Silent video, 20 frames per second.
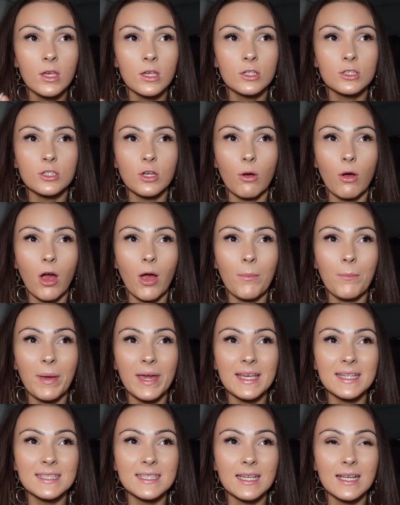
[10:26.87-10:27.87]
So I'm
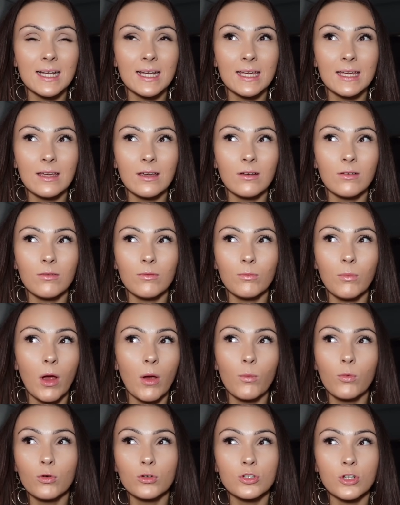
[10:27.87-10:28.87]
basically my
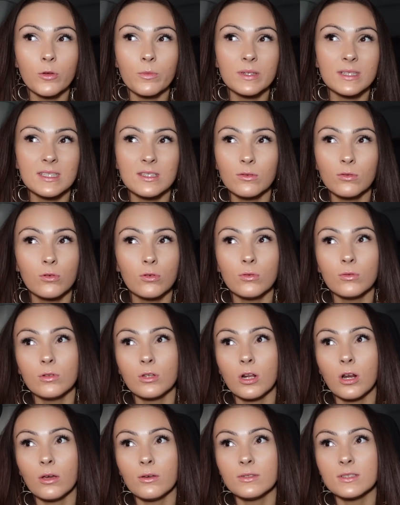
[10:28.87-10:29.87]
wardrobe has still got all the
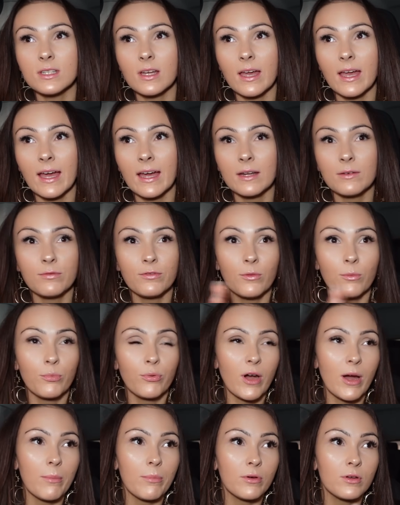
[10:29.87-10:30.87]
clothes that I had from
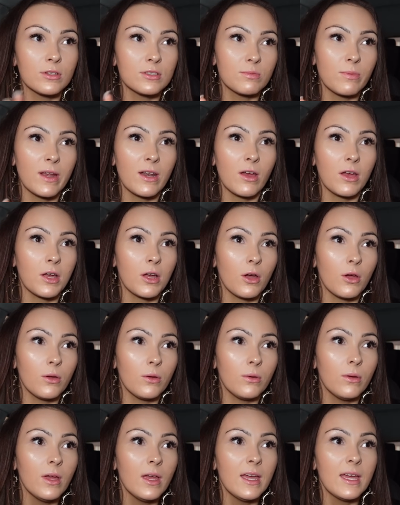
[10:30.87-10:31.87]
prep because when I
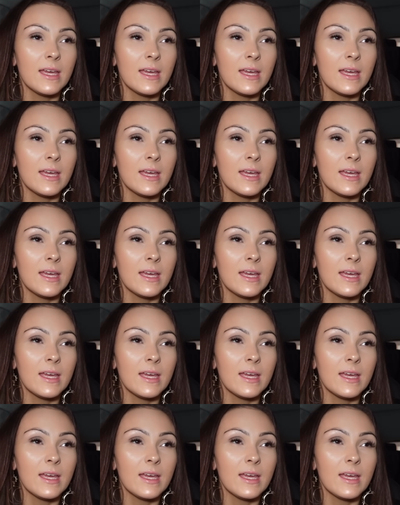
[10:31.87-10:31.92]
go